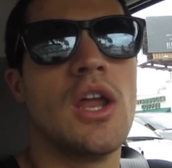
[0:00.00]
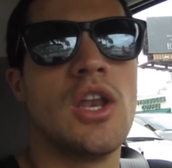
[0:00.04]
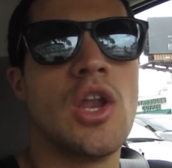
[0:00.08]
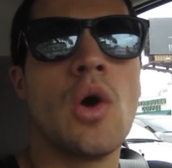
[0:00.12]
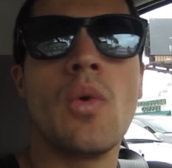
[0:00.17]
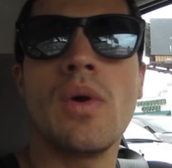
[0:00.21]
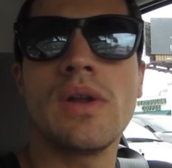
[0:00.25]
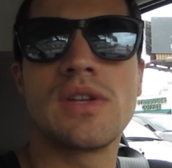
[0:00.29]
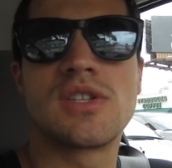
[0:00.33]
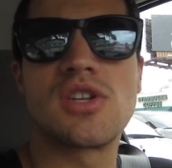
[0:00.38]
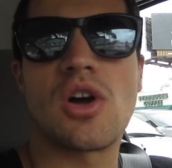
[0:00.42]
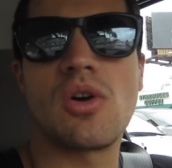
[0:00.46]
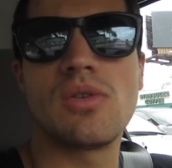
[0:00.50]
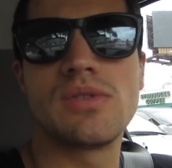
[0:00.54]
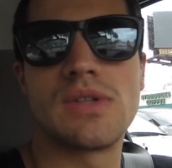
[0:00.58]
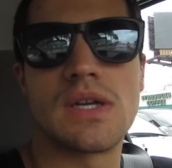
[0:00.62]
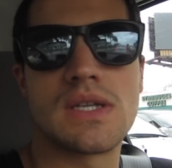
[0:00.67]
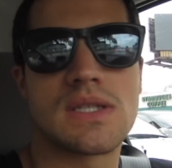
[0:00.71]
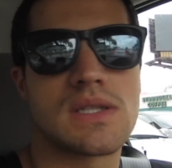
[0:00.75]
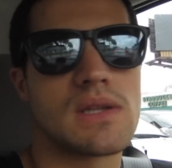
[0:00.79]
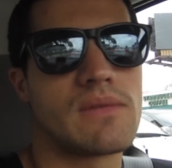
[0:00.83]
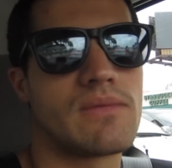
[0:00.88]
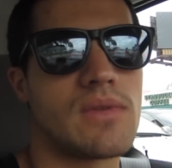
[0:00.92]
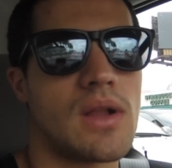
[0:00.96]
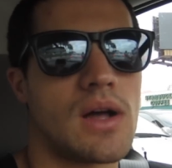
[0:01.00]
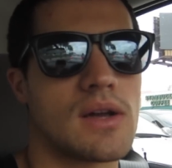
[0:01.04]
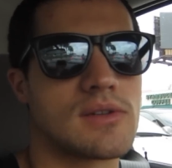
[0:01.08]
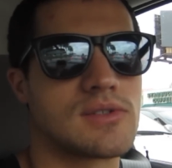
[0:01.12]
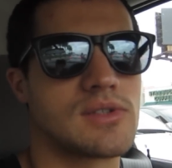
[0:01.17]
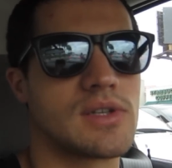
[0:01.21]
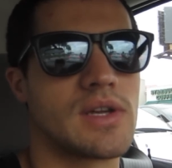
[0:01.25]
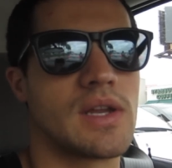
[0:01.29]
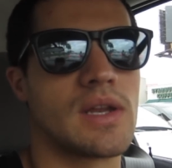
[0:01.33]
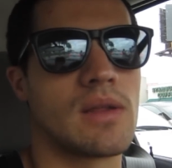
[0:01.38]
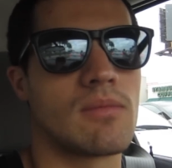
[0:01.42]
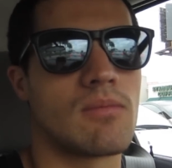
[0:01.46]
No one told us the
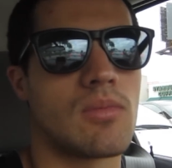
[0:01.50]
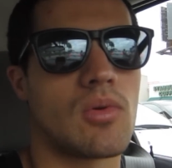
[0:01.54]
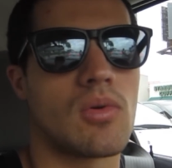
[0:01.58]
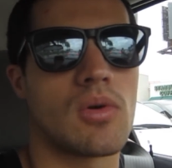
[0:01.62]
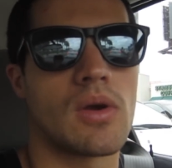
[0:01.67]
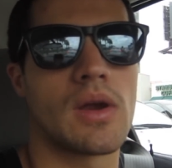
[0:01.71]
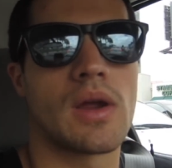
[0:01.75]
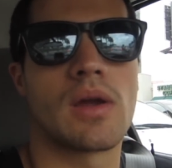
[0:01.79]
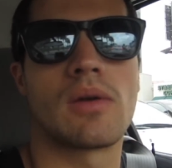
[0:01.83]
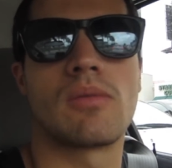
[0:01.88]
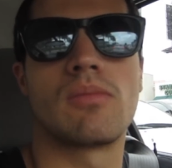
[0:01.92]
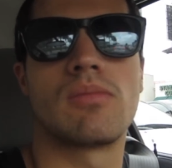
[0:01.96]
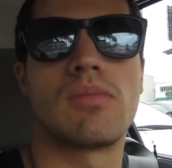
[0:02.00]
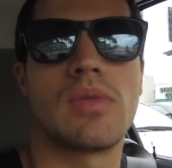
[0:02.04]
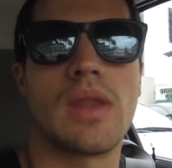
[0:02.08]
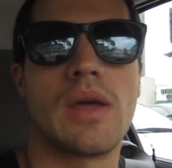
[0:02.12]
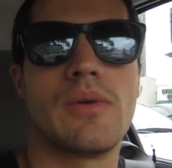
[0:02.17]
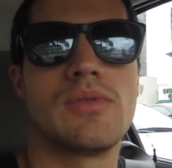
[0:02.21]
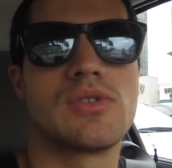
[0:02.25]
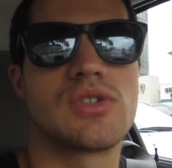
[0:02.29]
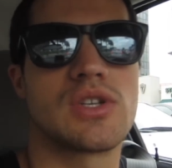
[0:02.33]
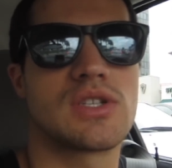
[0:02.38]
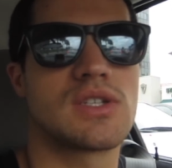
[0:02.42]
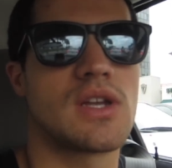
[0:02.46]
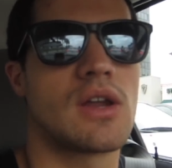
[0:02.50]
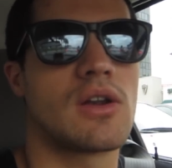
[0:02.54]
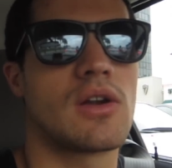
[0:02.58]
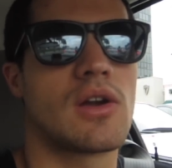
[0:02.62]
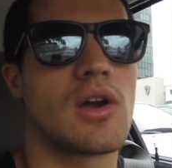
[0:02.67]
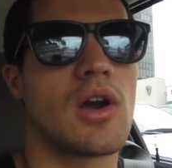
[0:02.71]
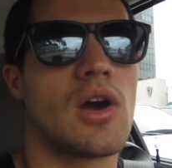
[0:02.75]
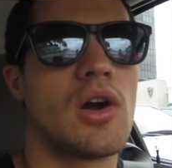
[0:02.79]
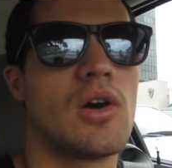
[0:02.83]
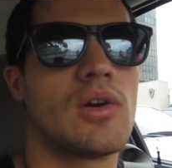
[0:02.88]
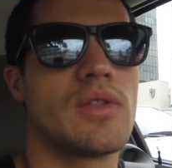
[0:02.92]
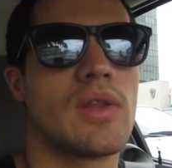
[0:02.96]
vlogs are getting boring. It was just on
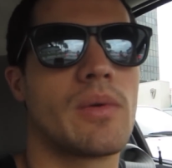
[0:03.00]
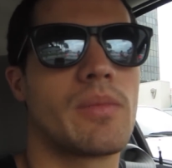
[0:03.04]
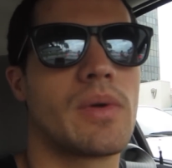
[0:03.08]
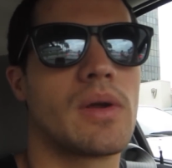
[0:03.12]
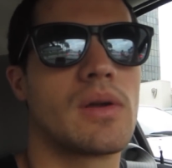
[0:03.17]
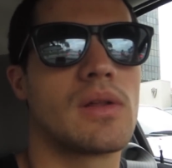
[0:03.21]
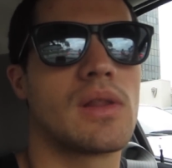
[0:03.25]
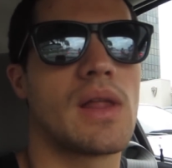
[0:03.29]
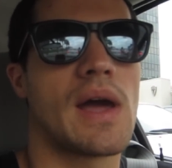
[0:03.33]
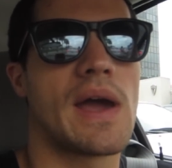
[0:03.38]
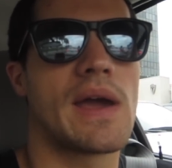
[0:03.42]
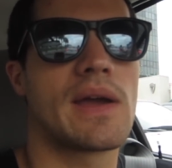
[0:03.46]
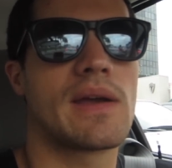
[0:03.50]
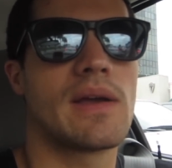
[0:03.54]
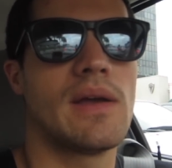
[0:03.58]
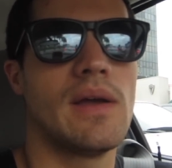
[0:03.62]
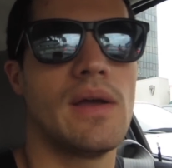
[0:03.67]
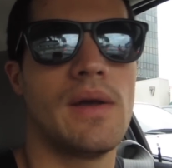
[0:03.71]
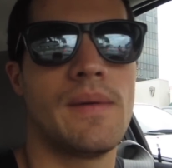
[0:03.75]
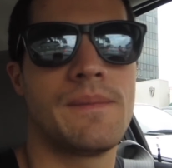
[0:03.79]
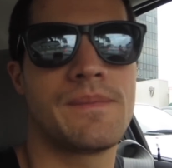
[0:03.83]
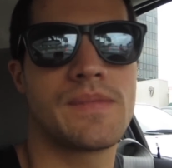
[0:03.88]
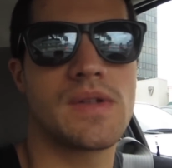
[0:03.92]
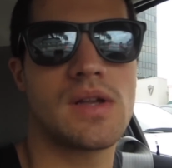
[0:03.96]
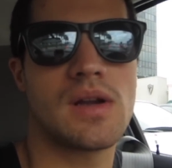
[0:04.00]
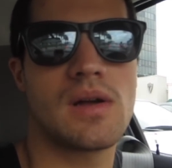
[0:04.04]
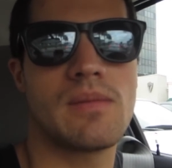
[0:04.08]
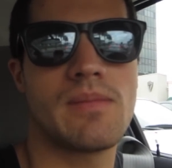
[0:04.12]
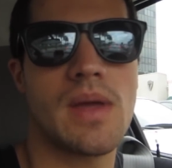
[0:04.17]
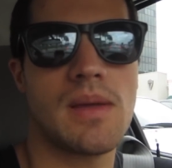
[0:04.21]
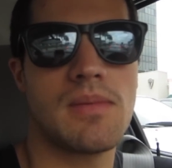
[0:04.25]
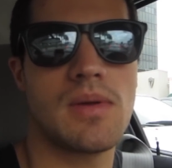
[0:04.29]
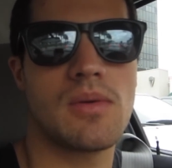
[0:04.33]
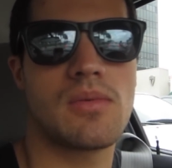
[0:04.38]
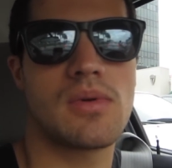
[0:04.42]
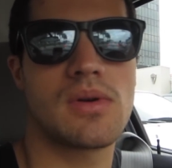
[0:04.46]
our own that we were like, you know,
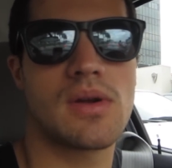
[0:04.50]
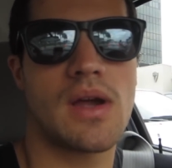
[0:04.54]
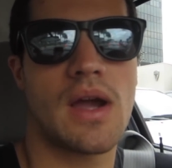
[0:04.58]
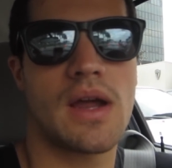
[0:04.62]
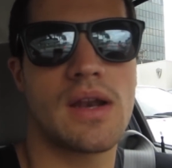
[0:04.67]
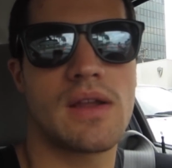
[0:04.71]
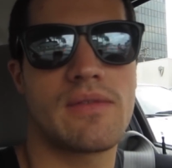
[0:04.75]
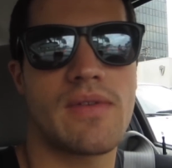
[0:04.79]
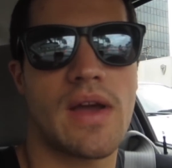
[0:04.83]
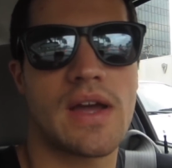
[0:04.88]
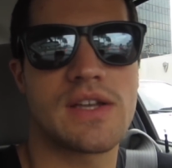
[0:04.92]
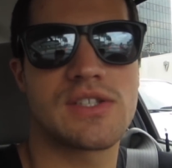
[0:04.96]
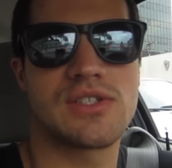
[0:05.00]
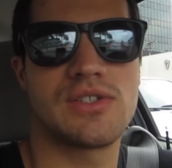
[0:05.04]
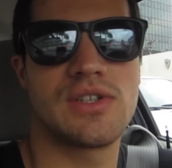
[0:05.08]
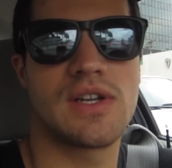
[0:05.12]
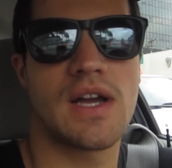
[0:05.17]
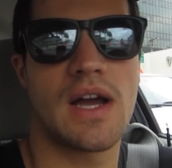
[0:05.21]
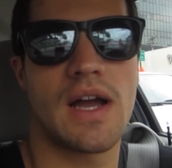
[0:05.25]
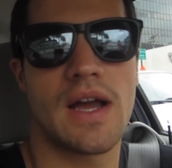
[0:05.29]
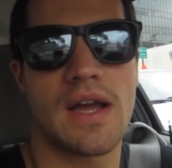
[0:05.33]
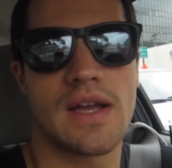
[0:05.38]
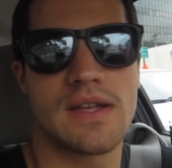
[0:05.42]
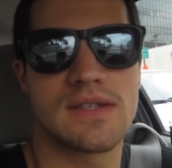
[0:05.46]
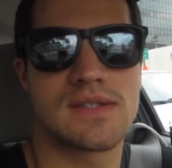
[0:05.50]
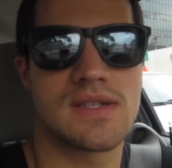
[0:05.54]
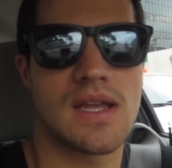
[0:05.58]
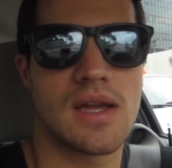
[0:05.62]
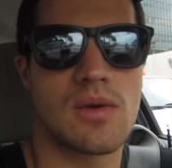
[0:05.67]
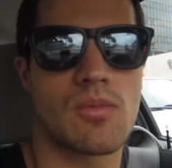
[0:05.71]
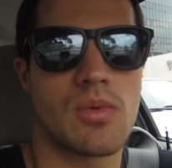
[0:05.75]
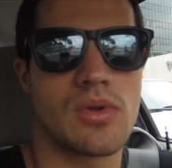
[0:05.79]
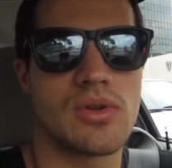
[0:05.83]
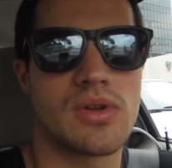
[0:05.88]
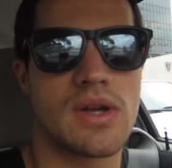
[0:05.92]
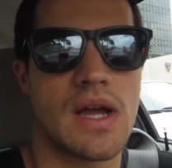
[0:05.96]
maybe we'll kind of ask you guys
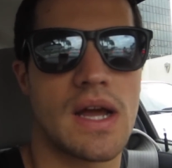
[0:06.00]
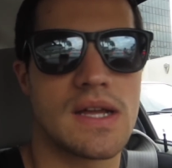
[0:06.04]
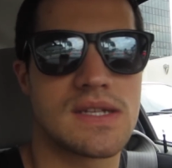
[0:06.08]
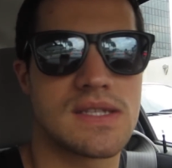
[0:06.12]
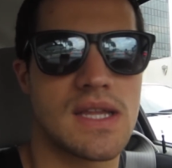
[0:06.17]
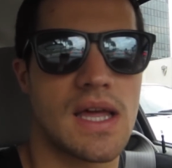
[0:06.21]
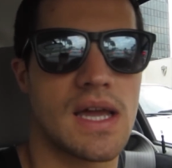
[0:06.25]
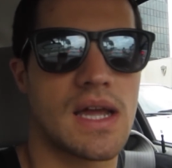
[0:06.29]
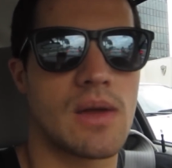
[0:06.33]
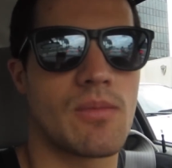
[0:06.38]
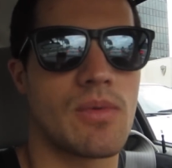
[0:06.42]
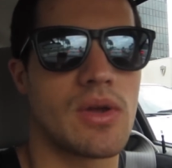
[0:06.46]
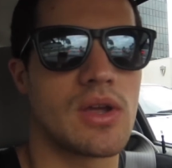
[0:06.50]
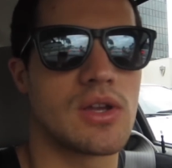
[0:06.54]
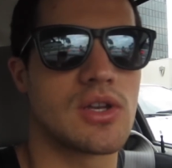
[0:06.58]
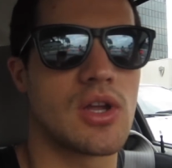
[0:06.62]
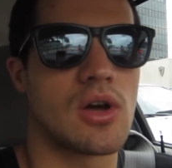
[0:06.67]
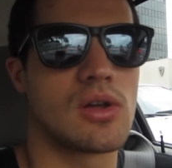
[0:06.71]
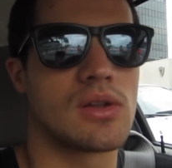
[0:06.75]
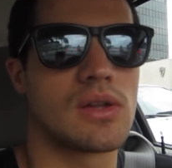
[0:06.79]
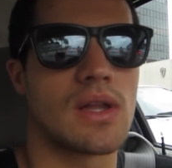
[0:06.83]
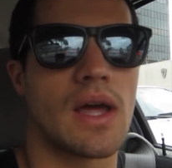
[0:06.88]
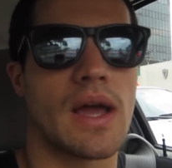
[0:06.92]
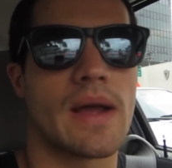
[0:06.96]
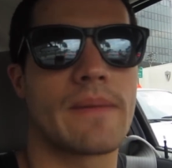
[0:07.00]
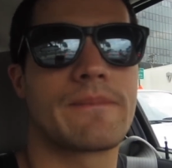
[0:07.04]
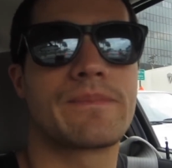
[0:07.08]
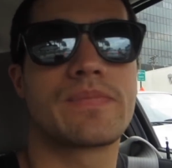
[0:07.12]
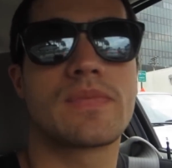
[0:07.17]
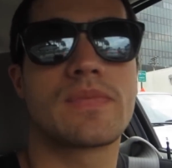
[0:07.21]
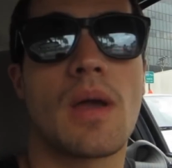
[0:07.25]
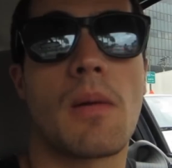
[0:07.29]
like what you guys like and what you don't like.